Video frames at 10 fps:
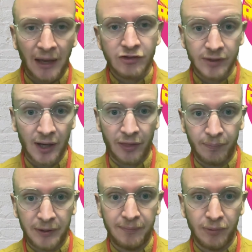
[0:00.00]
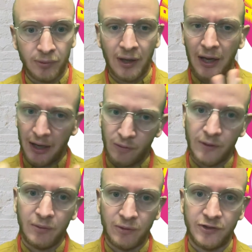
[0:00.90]
treat other people how
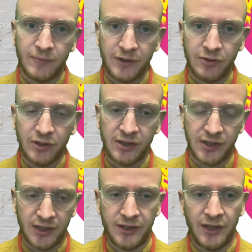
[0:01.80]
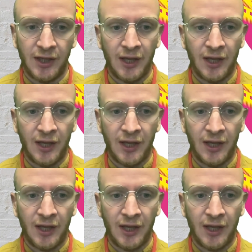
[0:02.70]
we want to be treated.